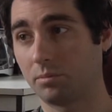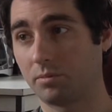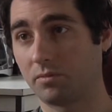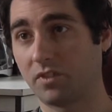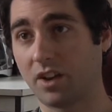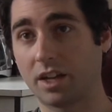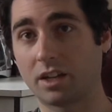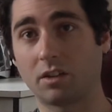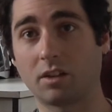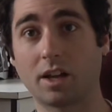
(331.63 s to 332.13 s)

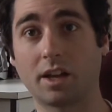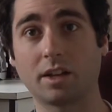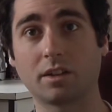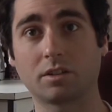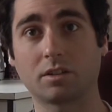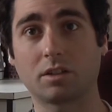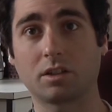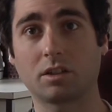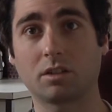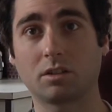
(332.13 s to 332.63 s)

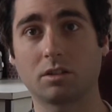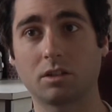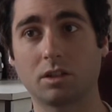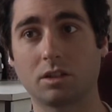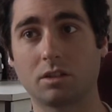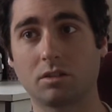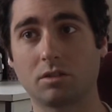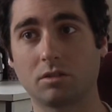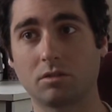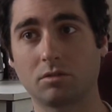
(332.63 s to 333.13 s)
finalized
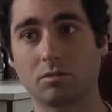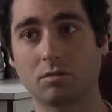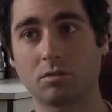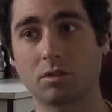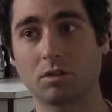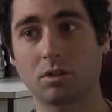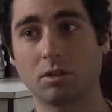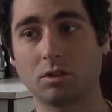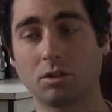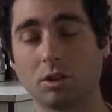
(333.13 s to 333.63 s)
and
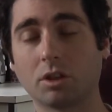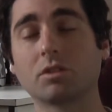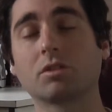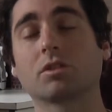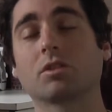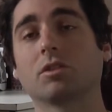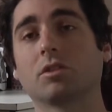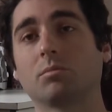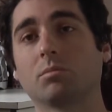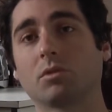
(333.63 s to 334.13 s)
looks
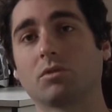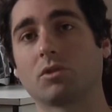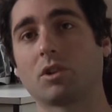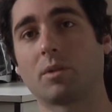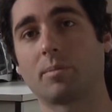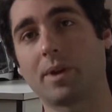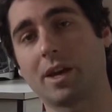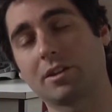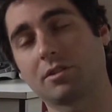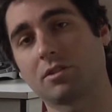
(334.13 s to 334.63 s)
good before I
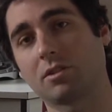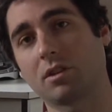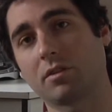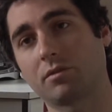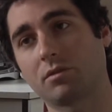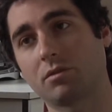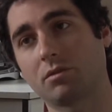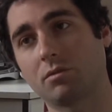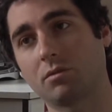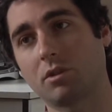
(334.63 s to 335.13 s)
pass it
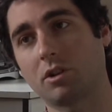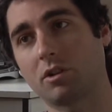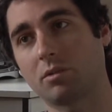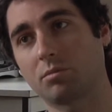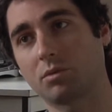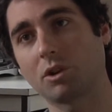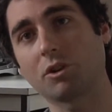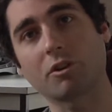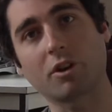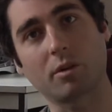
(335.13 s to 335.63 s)
off to our
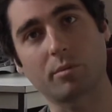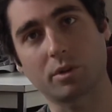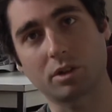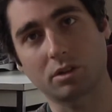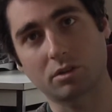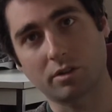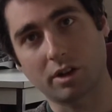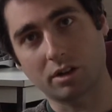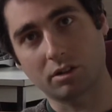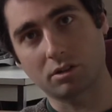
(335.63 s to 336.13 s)
programming
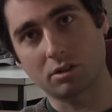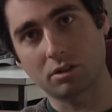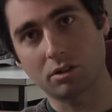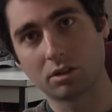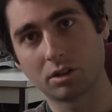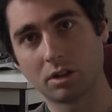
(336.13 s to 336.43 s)
director.